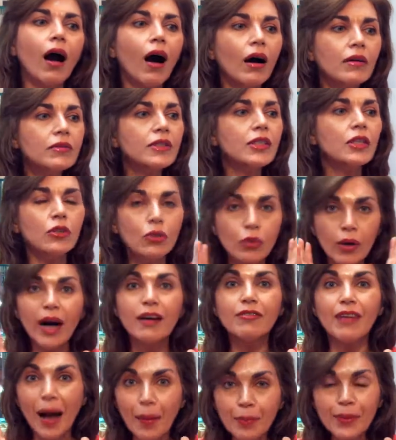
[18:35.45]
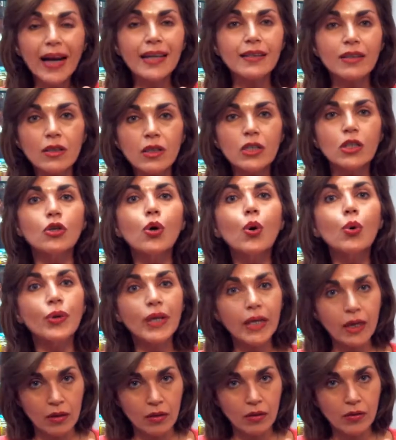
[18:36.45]
until you have practically no
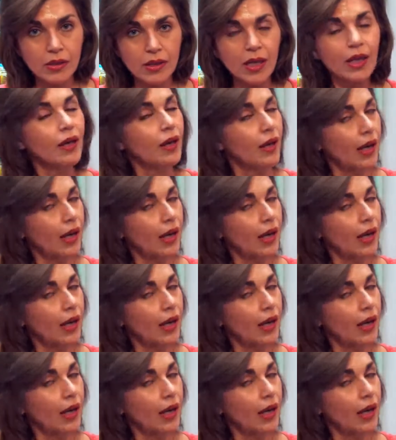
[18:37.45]
wrinkles.